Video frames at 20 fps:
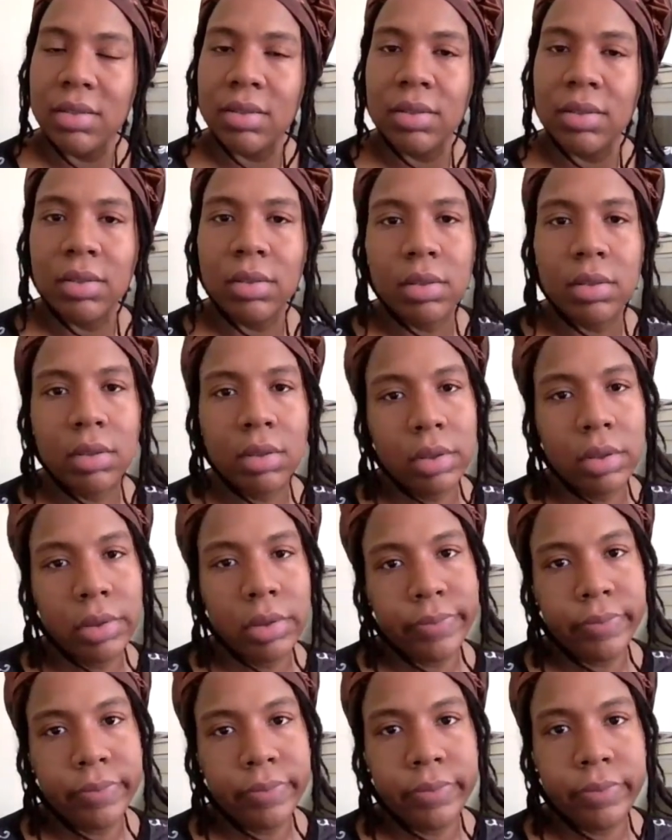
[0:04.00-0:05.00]

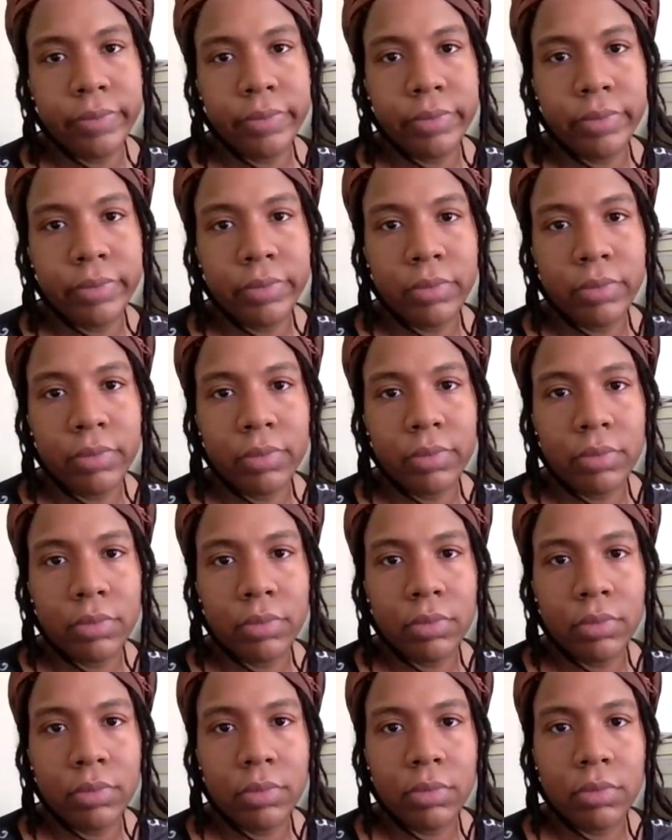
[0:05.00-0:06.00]

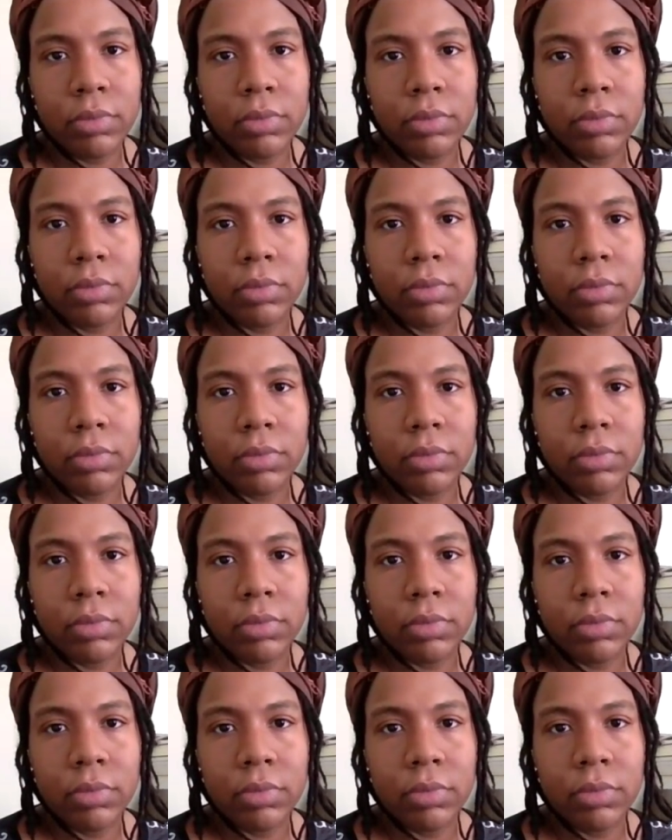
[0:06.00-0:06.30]
(no one is talking)